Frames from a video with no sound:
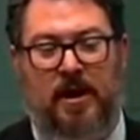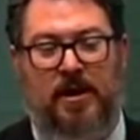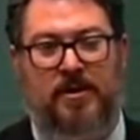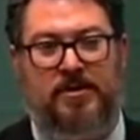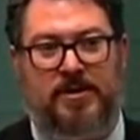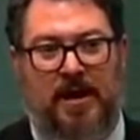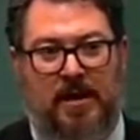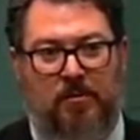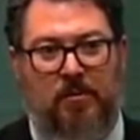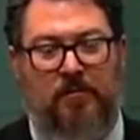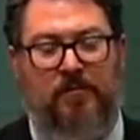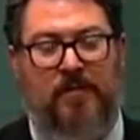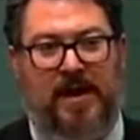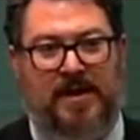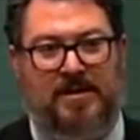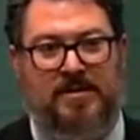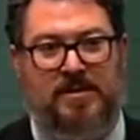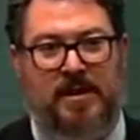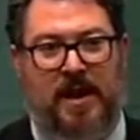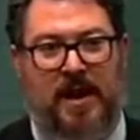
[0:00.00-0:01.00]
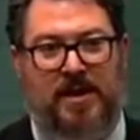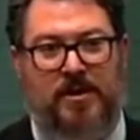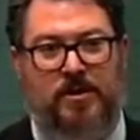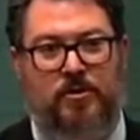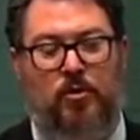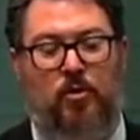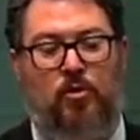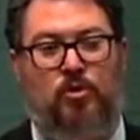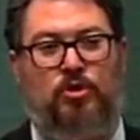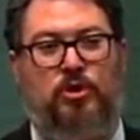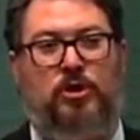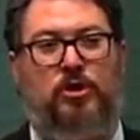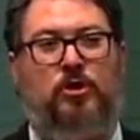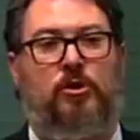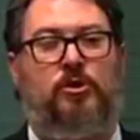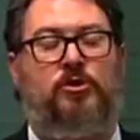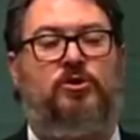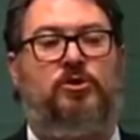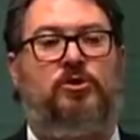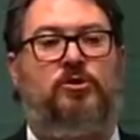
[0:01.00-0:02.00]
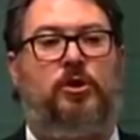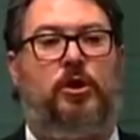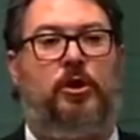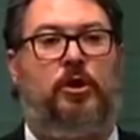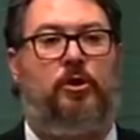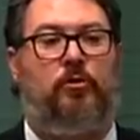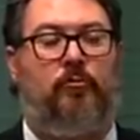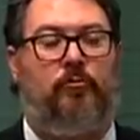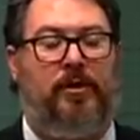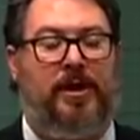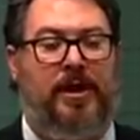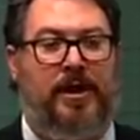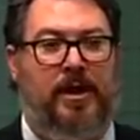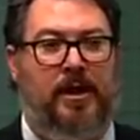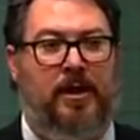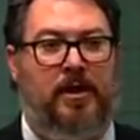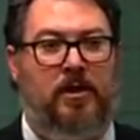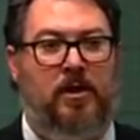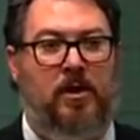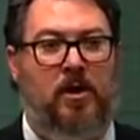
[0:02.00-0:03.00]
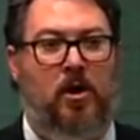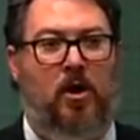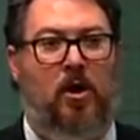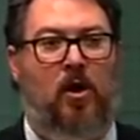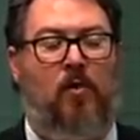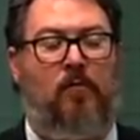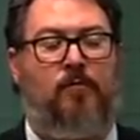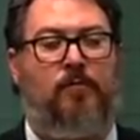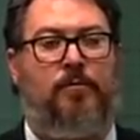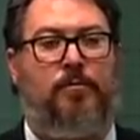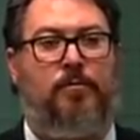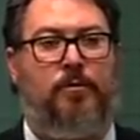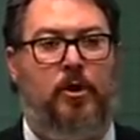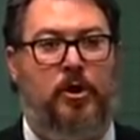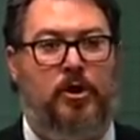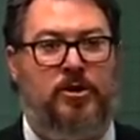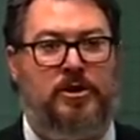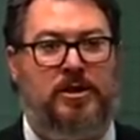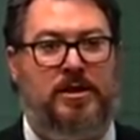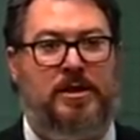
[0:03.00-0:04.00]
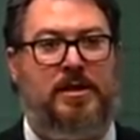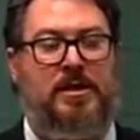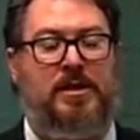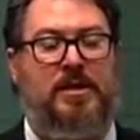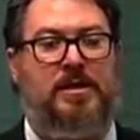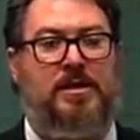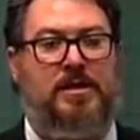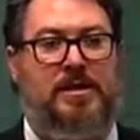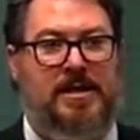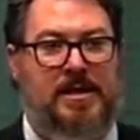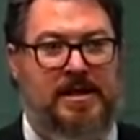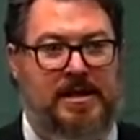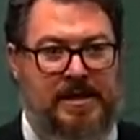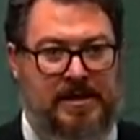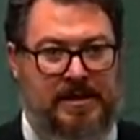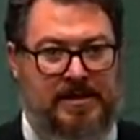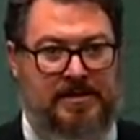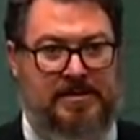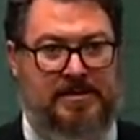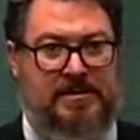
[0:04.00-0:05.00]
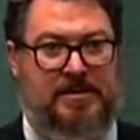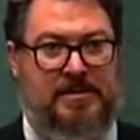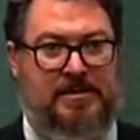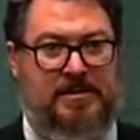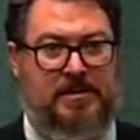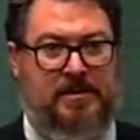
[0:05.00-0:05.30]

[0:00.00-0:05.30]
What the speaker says: double vaccinated, or she loses her career of 30 years.